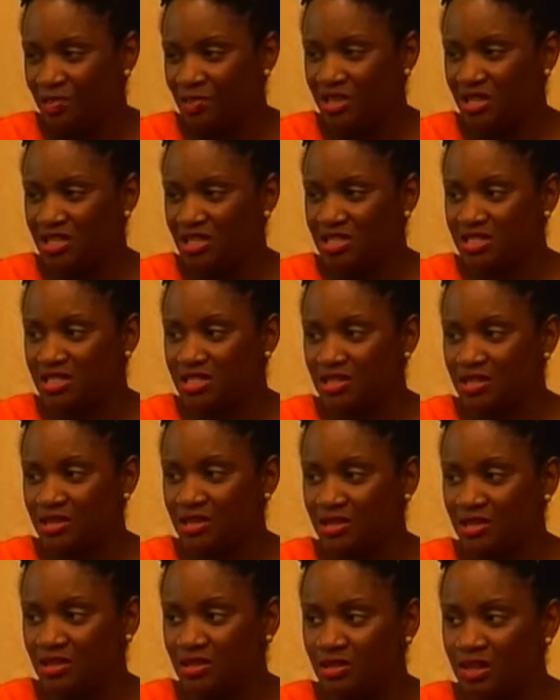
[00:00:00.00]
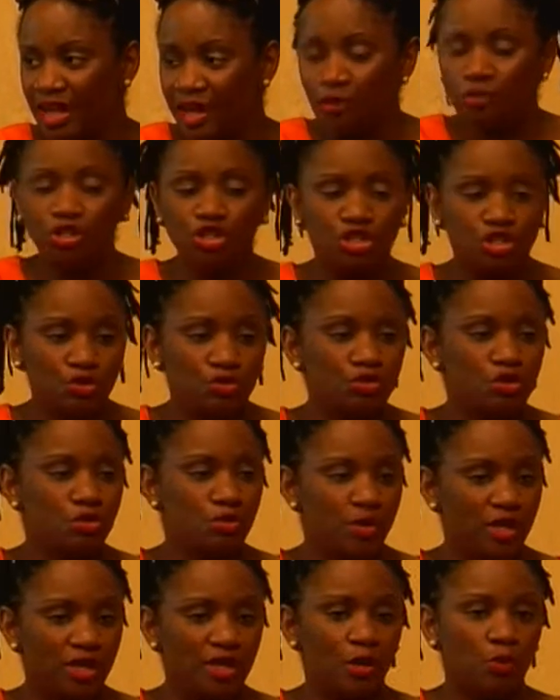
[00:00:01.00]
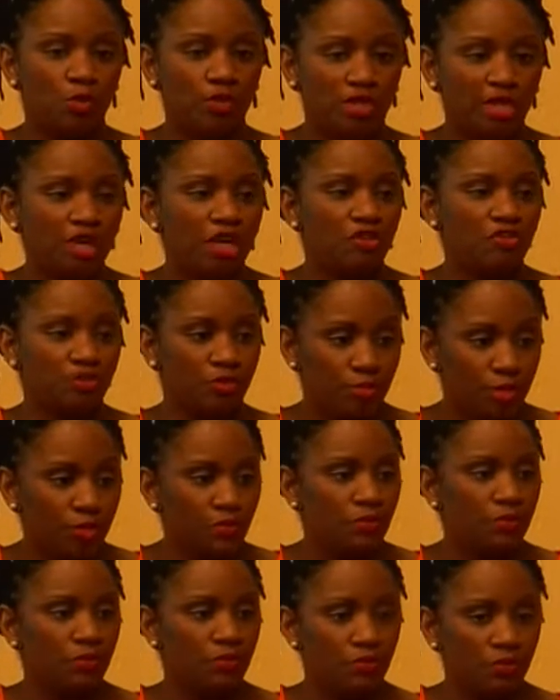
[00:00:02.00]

Because they will choose where they want to hear from you.